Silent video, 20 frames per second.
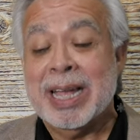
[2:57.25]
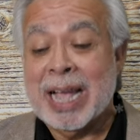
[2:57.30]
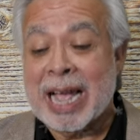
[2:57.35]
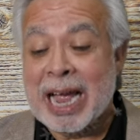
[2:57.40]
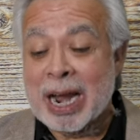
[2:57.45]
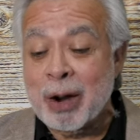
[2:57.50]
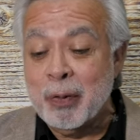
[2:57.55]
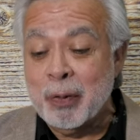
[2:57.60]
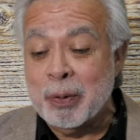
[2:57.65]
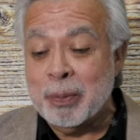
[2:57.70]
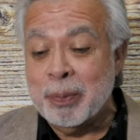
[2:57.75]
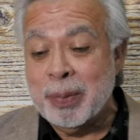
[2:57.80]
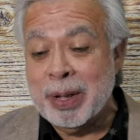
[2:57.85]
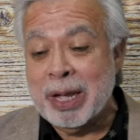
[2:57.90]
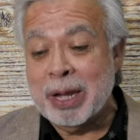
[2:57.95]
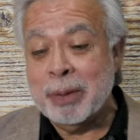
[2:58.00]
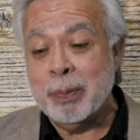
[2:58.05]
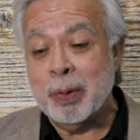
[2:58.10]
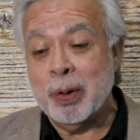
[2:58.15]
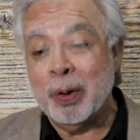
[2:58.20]
i
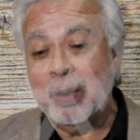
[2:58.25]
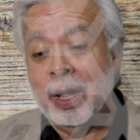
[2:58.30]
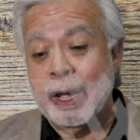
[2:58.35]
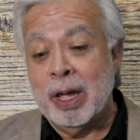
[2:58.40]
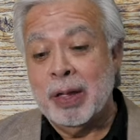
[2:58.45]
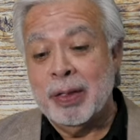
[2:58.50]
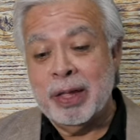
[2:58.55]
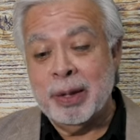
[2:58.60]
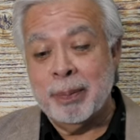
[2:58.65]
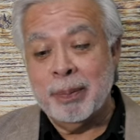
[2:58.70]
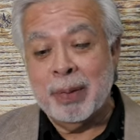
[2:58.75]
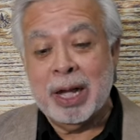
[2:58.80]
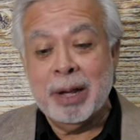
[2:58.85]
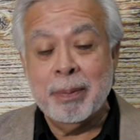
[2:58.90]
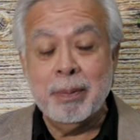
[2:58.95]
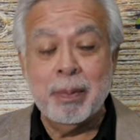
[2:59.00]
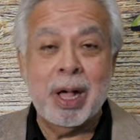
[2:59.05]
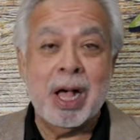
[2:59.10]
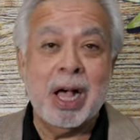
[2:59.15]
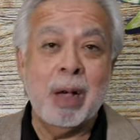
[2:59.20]
remember that my
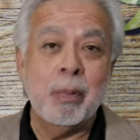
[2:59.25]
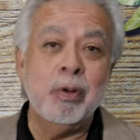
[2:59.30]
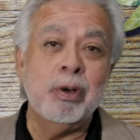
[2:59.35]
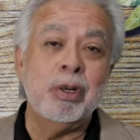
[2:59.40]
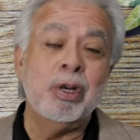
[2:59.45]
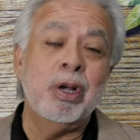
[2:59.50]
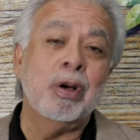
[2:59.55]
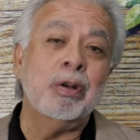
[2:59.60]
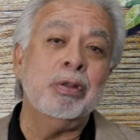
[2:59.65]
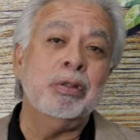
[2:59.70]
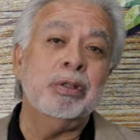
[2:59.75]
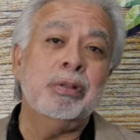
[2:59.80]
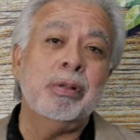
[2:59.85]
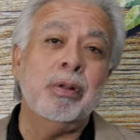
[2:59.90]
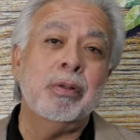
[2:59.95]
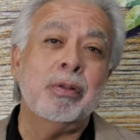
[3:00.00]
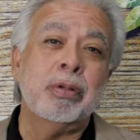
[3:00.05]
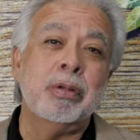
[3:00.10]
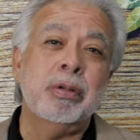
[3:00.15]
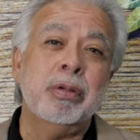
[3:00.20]
mom would go
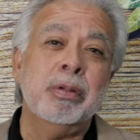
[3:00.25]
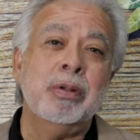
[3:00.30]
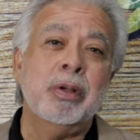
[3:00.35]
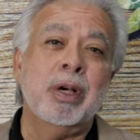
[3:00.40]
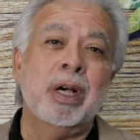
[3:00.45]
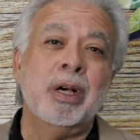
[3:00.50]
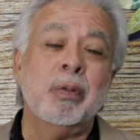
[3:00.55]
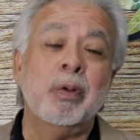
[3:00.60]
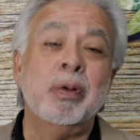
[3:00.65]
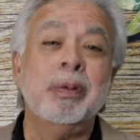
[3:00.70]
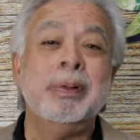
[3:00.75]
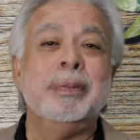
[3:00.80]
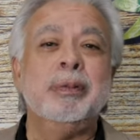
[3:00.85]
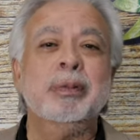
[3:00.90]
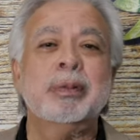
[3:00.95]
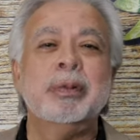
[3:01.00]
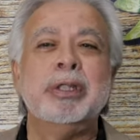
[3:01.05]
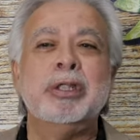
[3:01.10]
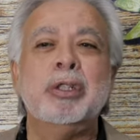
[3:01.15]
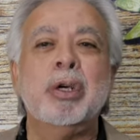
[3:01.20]
to, uh,
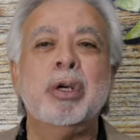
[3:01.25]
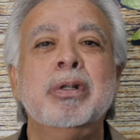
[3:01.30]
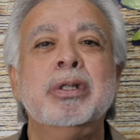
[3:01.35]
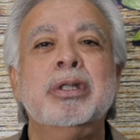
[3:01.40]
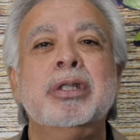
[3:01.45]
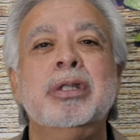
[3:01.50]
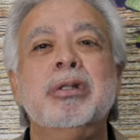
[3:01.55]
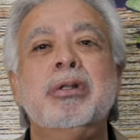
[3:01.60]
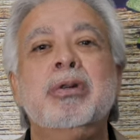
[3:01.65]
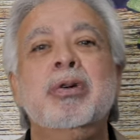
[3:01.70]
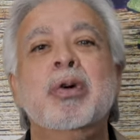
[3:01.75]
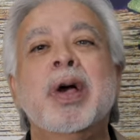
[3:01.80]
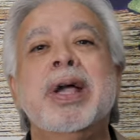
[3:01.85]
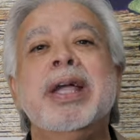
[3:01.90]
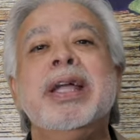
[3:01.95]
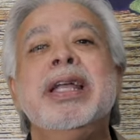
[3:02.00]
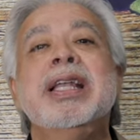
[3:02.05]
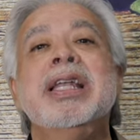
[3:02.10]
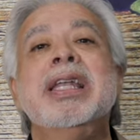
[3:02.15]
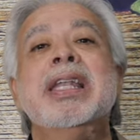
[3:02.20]
would to
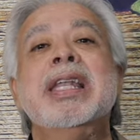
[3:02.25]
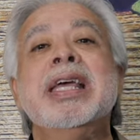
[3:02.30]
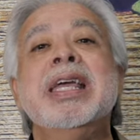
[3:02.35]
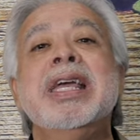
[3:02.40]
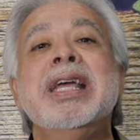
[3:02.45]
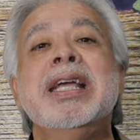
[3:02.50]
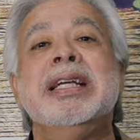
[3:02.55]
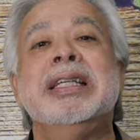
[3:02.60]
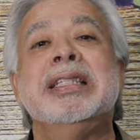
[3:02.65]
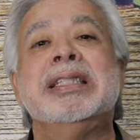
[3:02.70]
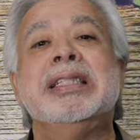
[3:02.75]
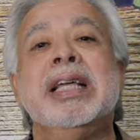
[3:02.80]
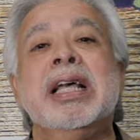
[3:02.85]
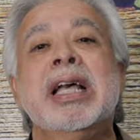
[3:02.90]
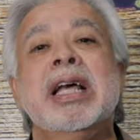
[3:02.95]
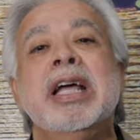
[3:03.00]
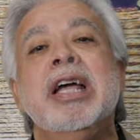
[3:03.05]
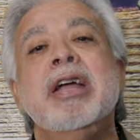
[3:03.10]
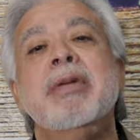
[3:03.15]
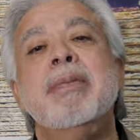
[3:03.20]
great lengths
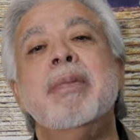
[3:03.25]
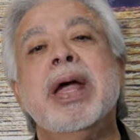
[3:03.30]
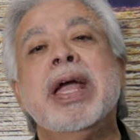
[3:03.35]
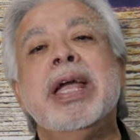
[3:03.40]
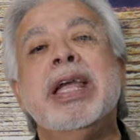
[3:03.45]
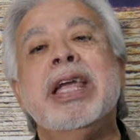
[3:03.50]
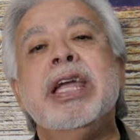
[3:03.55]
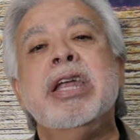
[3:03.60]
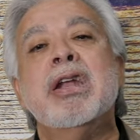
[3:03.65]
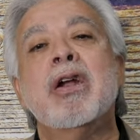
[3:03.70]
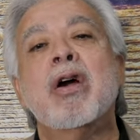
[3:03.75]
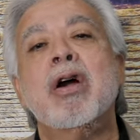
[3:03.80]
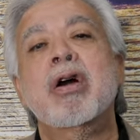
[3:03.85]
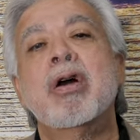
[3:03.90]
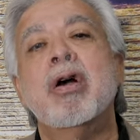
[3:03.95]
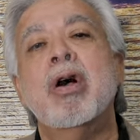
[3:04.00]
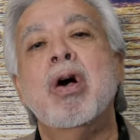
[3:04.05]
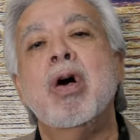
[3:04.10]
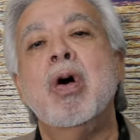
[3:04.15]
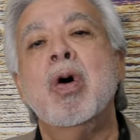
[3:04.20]
in making our
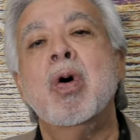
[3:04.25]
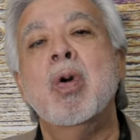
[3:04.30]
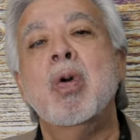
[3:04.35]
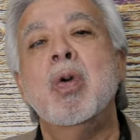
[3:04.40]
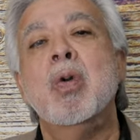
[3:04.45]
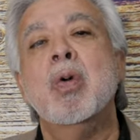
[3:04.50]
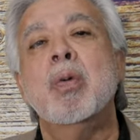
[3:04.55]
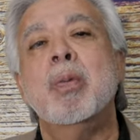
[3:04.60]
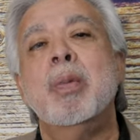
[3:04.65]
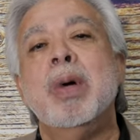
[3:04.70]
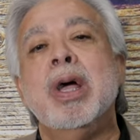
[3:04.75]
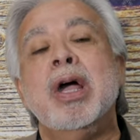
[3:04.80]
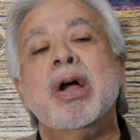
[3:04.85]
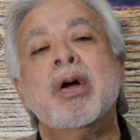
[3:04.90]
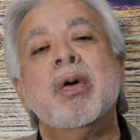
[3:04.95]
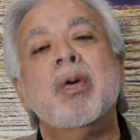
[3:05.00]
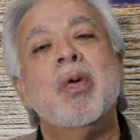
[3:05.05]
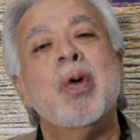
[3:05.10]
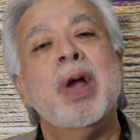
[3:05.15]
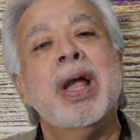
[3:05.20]
home
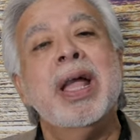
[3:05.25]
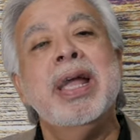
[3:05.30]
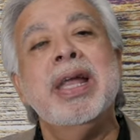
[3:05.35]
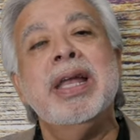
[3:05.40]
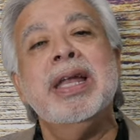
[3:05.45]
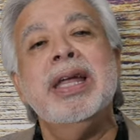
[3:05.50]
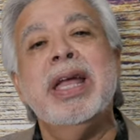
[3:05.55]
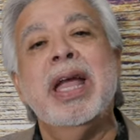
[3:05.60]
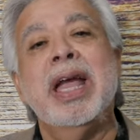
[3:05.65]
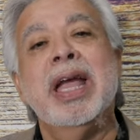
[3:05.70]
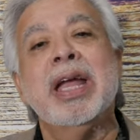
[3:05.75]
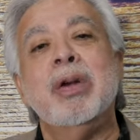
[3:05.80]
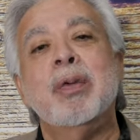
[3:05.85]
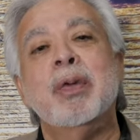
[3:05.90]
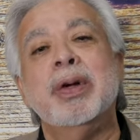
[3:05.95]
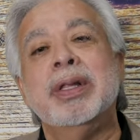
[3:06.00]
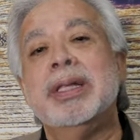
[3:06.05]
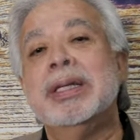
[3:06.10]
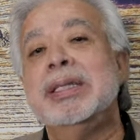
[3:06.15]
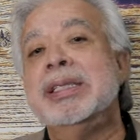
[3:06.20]
radiate
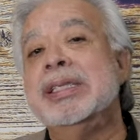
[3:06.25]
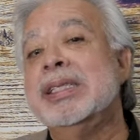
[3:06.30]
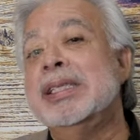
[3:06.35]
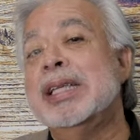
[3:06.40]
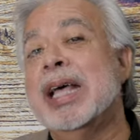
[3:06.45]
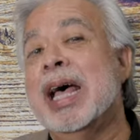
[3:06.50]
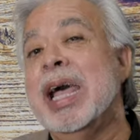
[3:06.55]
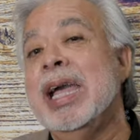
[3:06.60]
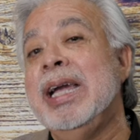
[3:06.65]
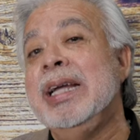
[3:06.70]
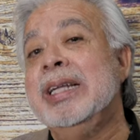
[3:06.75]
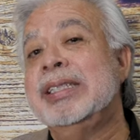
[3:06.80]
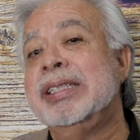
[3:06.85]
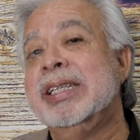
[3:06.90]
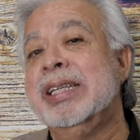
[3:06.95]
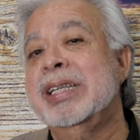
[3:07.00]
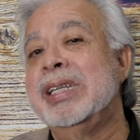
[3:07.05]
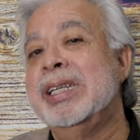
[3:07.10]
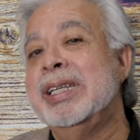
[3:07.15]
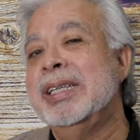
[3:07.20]
with the sights
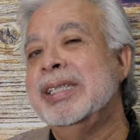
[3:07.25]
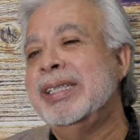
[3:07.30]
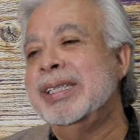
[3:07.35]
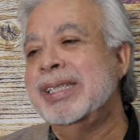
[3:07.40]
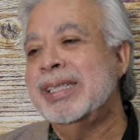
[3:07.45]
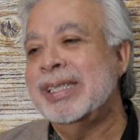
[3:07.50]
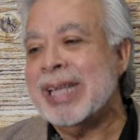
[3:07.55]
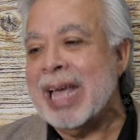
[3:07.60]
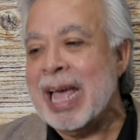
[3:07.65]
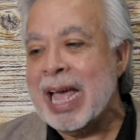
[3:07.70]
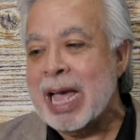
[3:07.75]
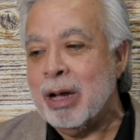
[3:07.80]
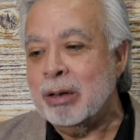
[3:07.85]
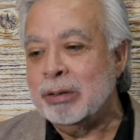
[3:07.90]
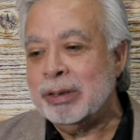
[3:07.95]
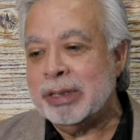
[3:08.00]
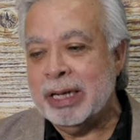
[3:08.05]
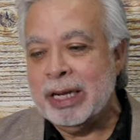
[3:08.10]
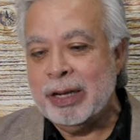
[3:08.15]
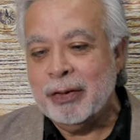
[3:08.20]
and the
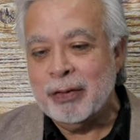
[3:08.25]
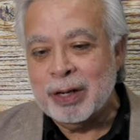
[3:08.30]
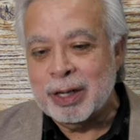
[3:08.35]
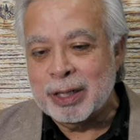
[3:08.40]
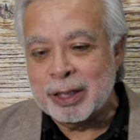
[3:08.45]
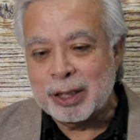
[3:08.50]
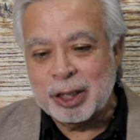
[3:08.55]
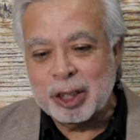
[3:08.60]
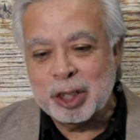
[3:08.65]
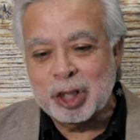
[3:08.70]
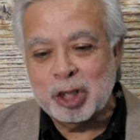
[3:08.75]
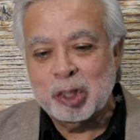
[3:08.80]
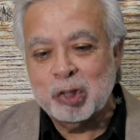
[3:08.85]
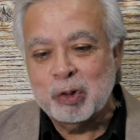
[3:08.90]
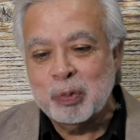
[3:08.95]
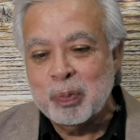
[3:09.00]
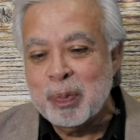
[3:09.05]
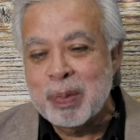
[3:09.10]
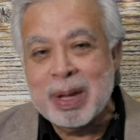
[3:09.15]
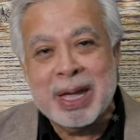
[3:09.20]
sounds and even the
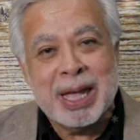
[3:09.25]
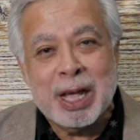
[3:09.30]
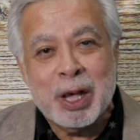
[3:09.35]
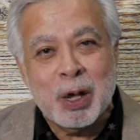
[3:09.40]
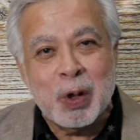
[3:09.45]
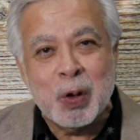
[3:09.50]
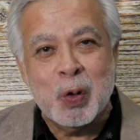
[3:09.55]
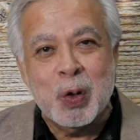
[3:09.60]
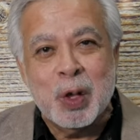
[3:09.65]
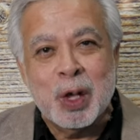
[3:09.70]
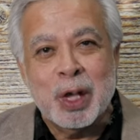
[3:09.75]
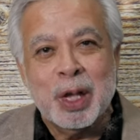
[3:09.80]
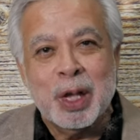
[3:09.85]
smell